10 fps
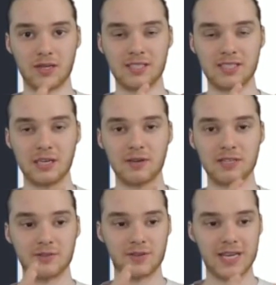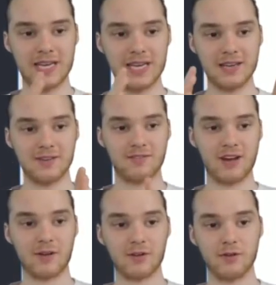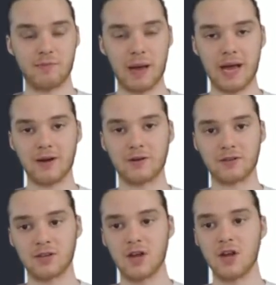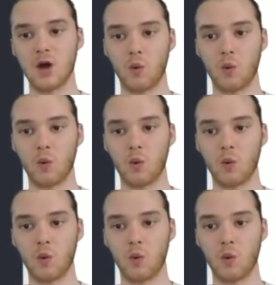a series of key value pairs